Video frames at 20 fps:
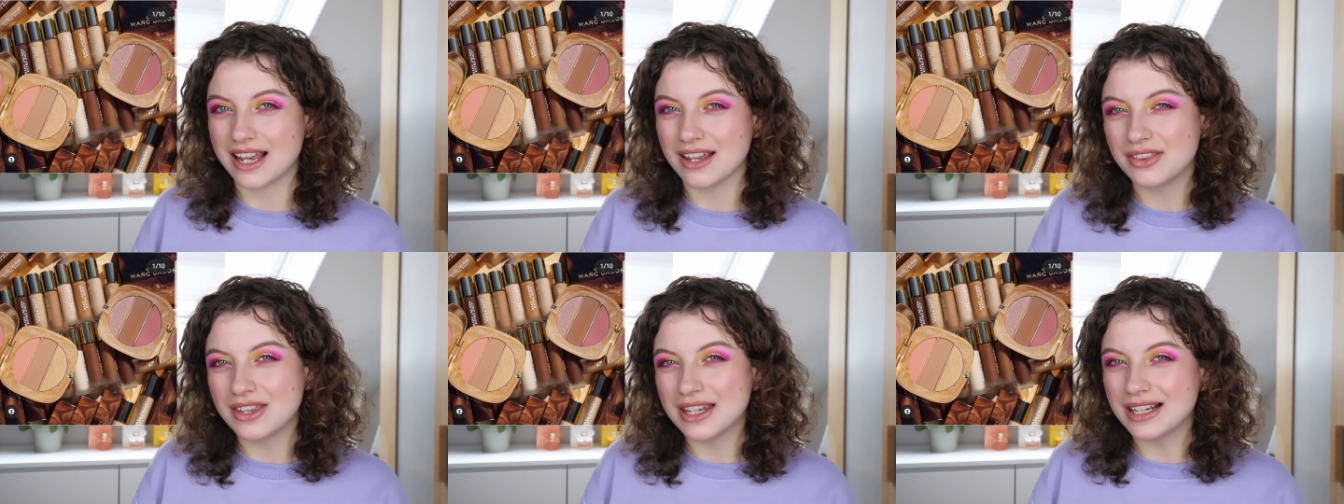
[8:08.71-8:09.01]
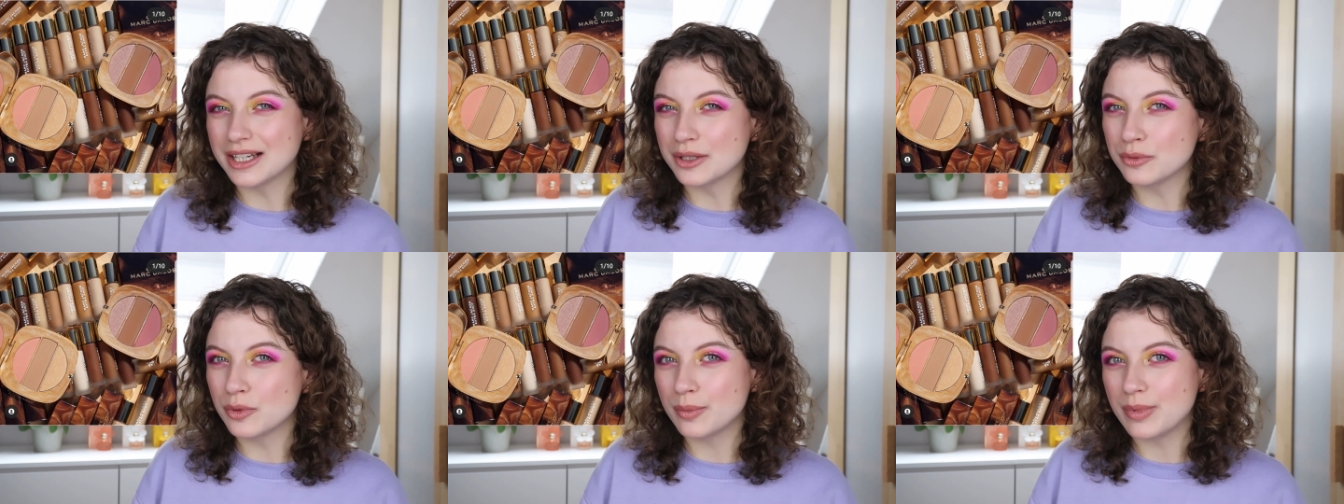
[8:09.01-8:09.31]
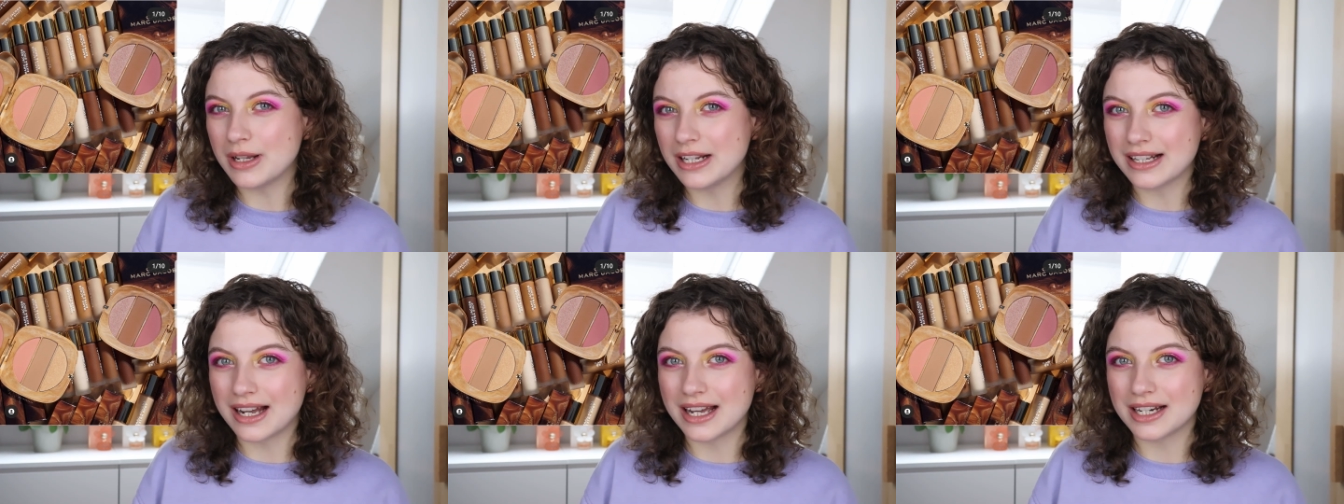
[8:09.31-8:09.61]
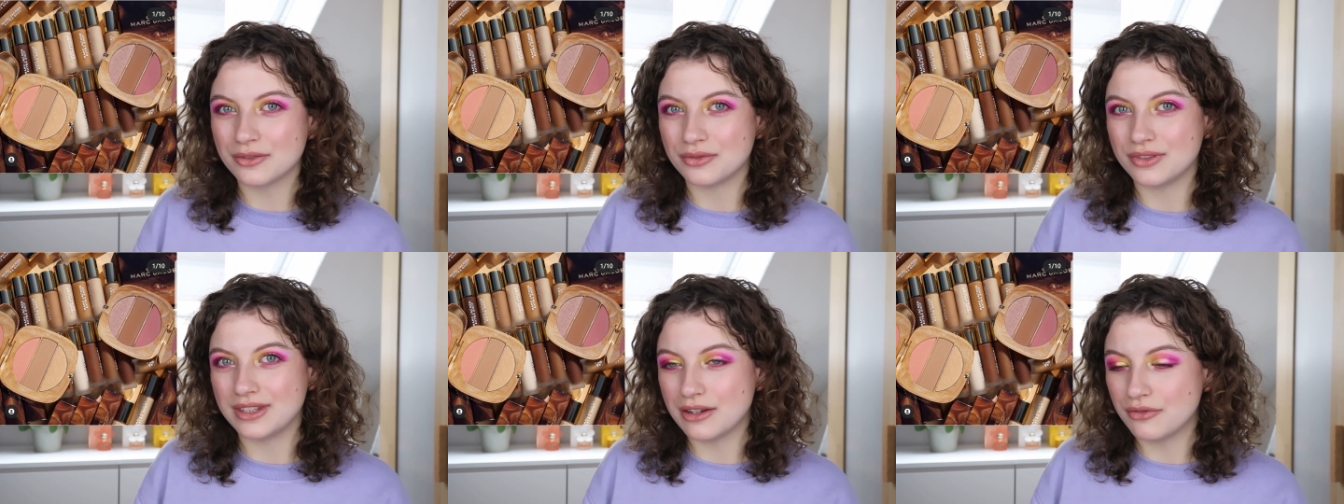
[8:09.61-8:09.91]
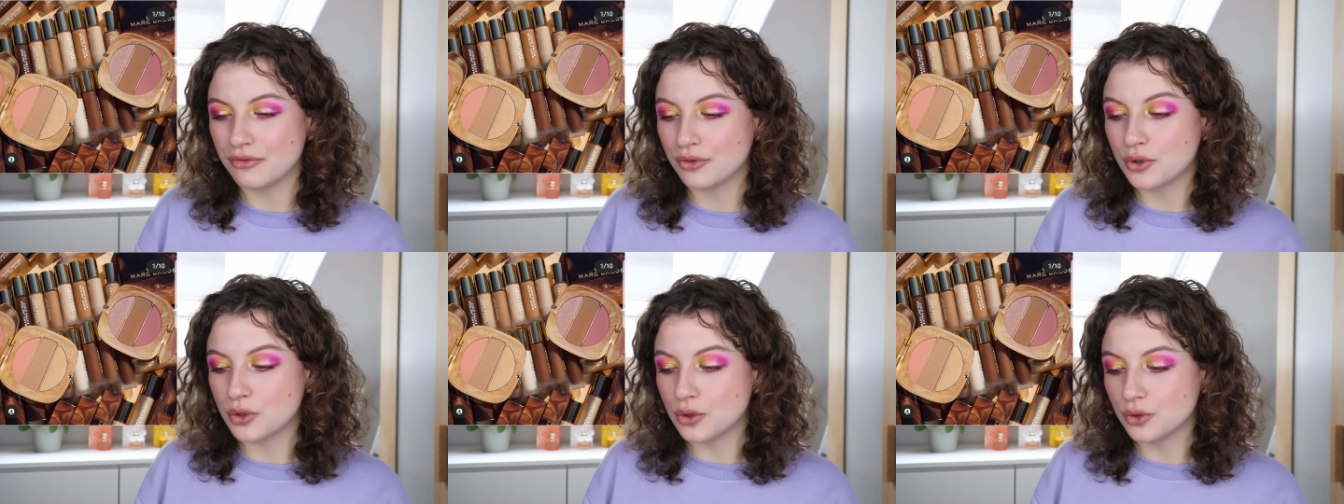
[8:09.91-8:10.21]
I think it would be kind of
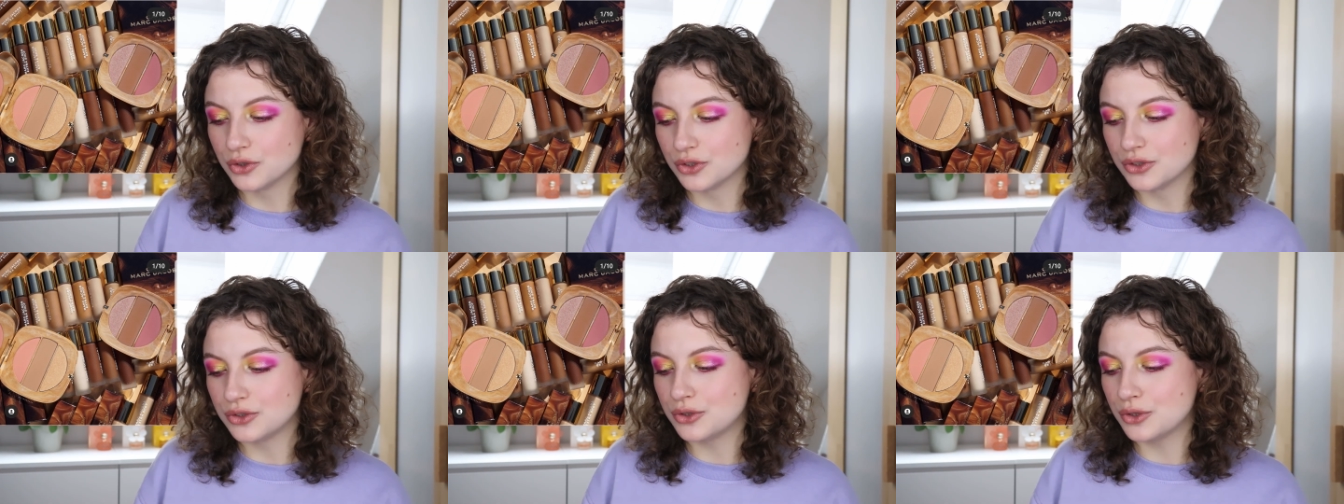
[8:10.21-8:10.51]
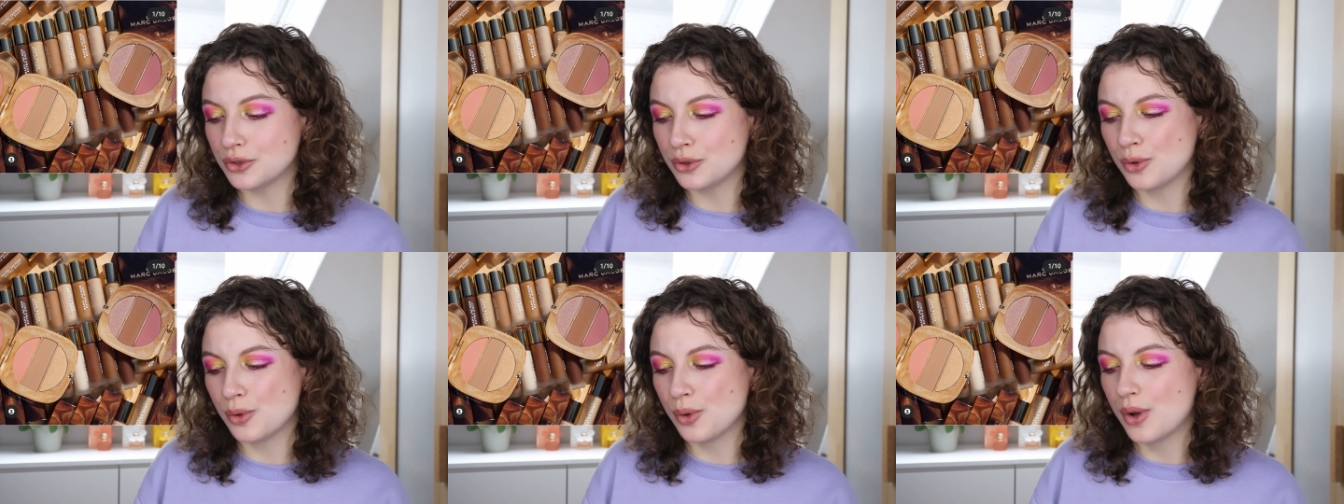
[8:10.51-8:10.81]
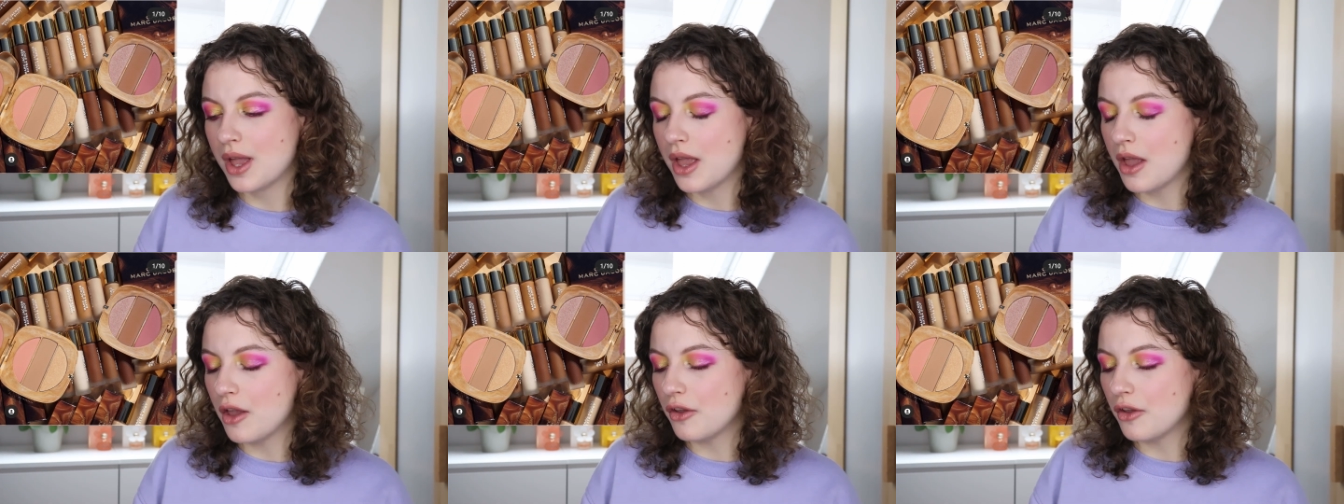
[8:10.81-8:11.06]
difficult to